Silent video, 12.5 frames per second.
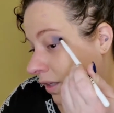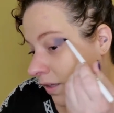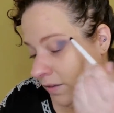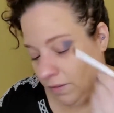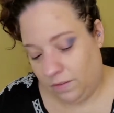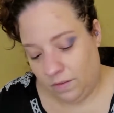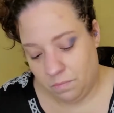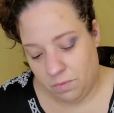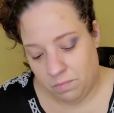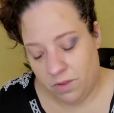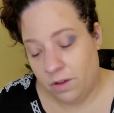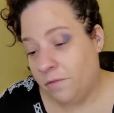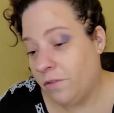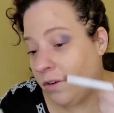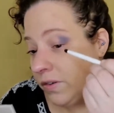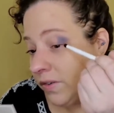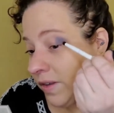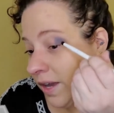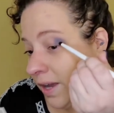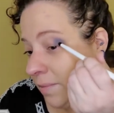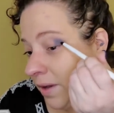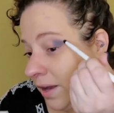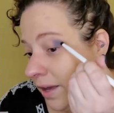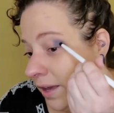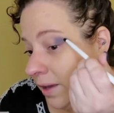This is the first time
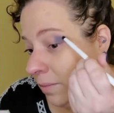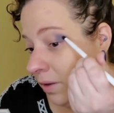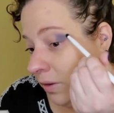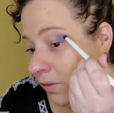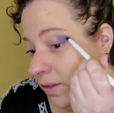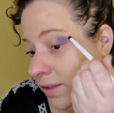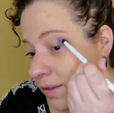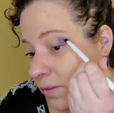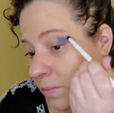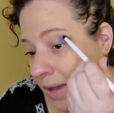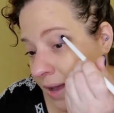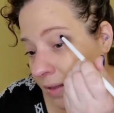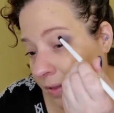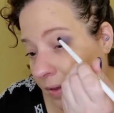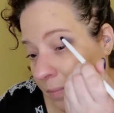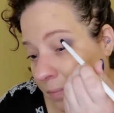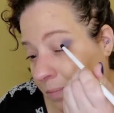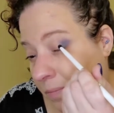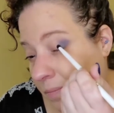I am using this palette,